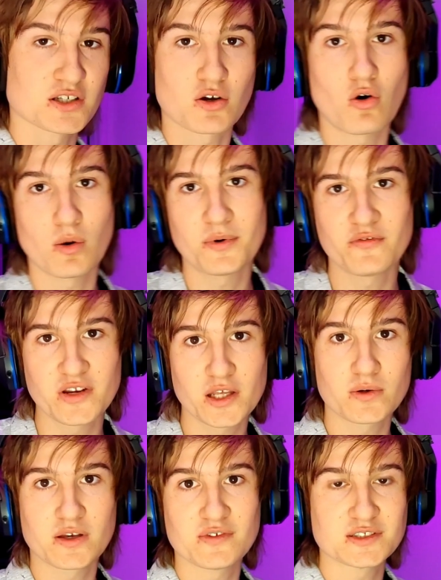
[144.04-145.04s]
it's a corporate
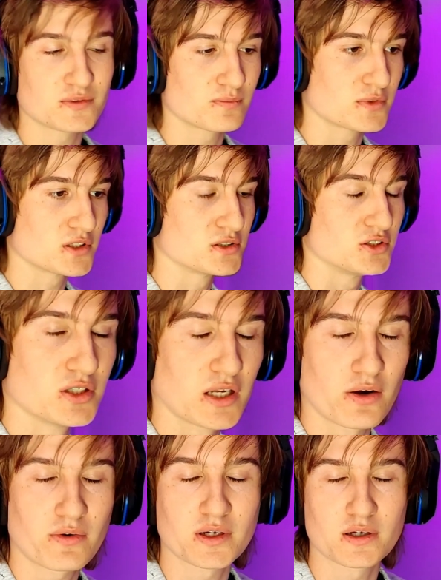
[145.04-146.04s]
video, give it some
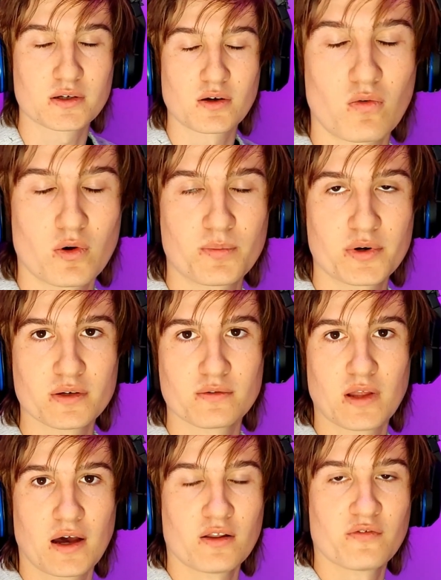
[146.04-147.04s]
generic
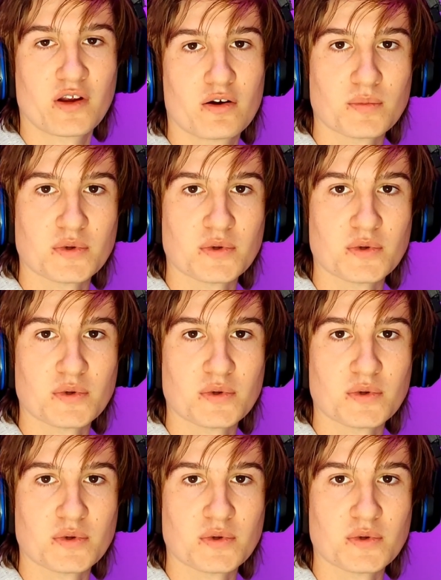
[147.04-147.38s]
corporate elevator